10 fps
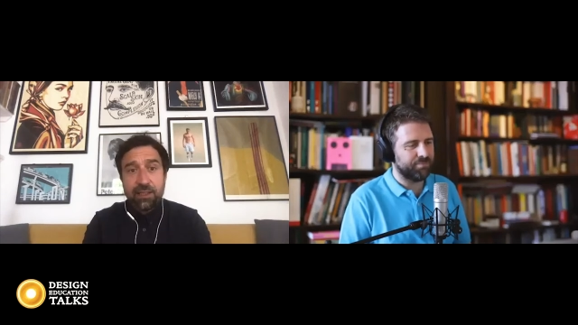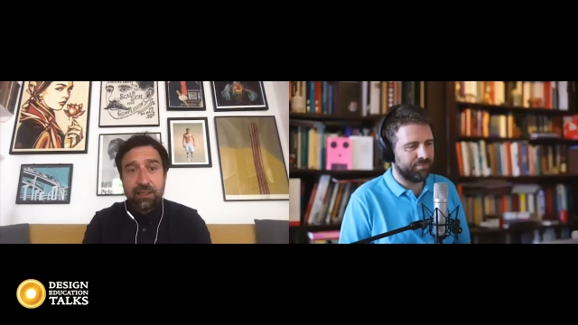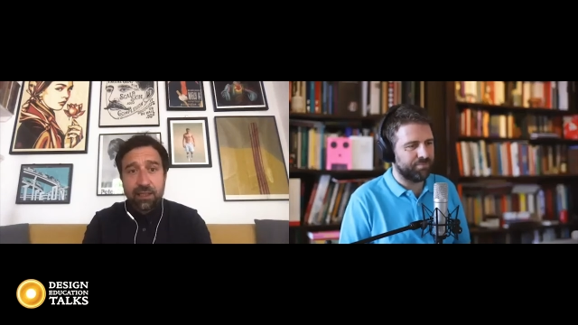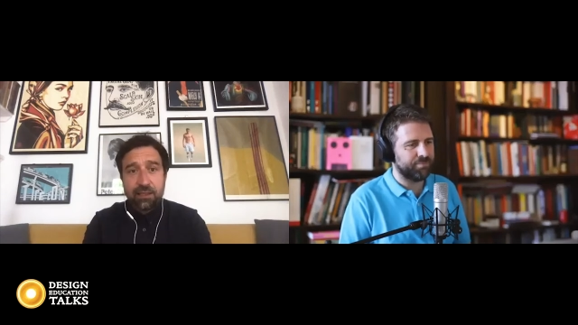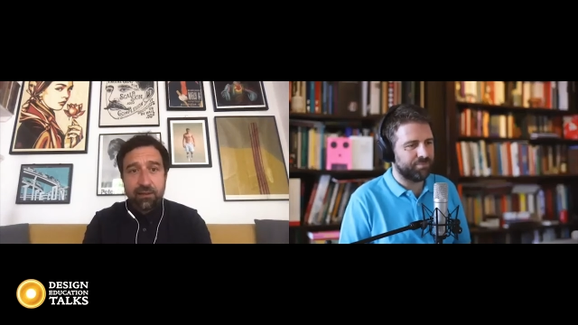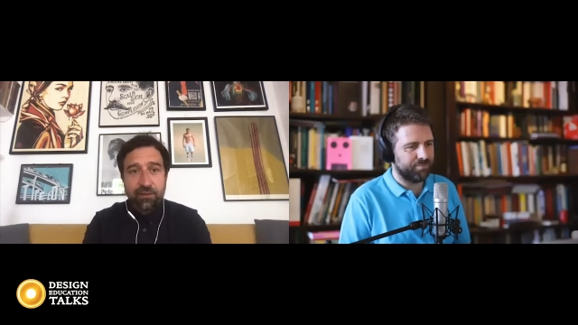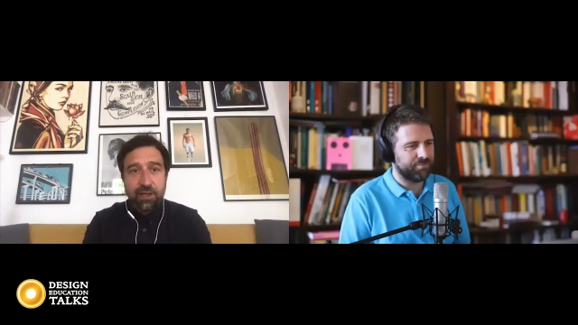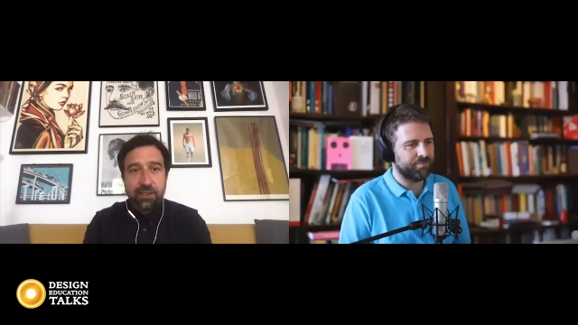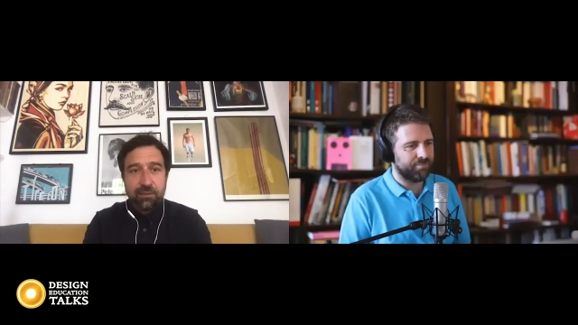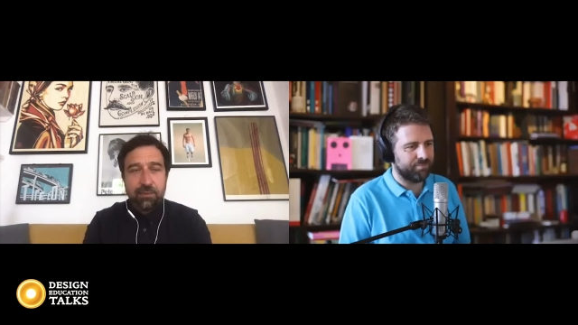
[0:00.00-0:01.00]
Speaker 1: industries they're
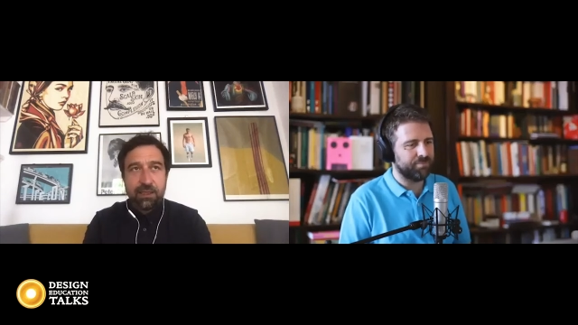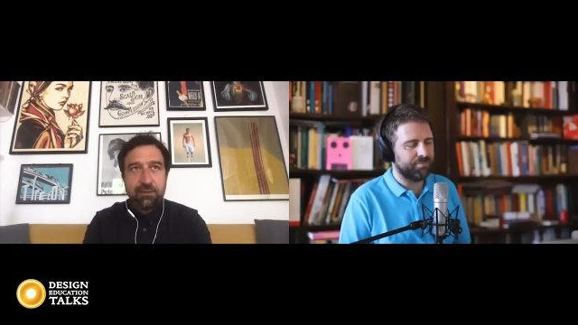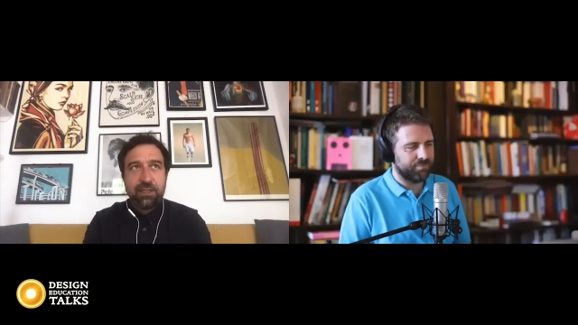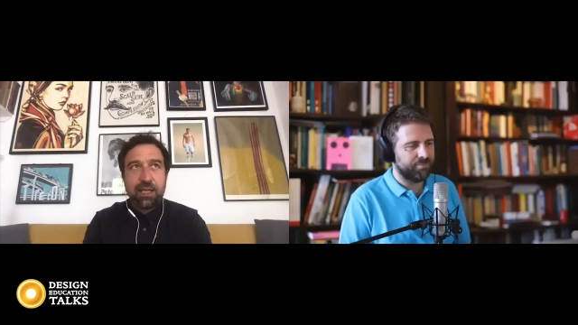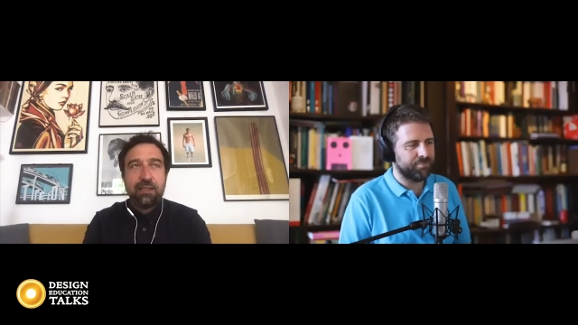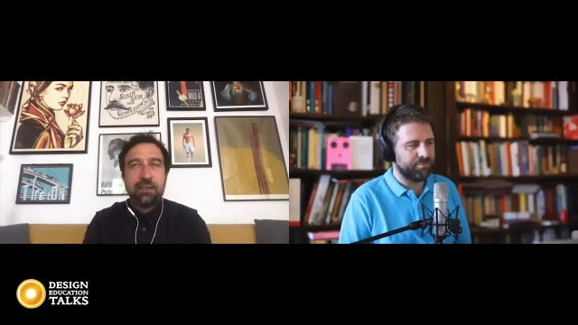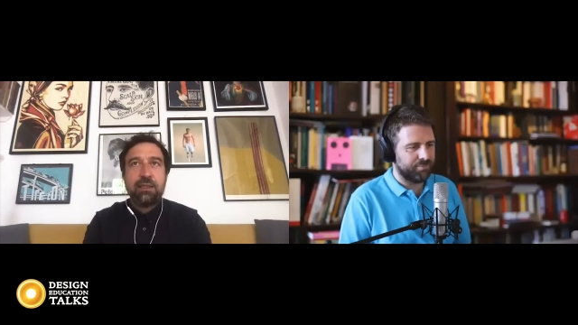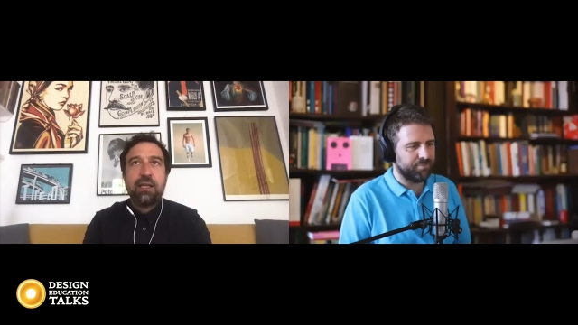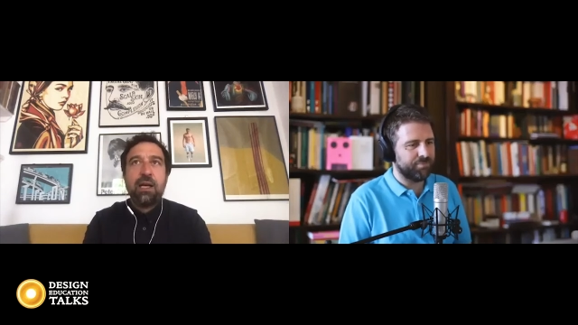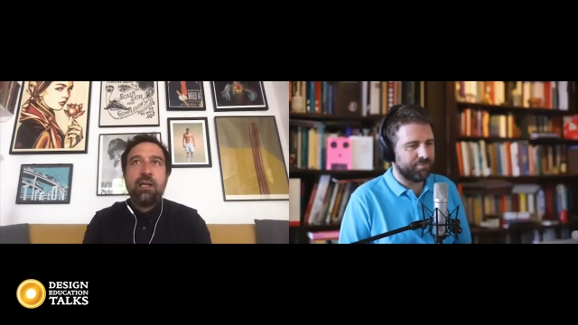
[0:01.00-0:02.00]
facing massive
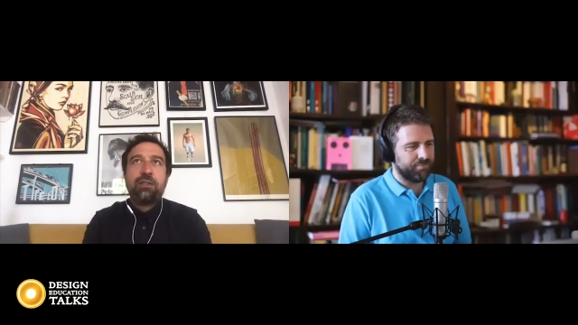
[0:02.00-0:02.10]
challenges.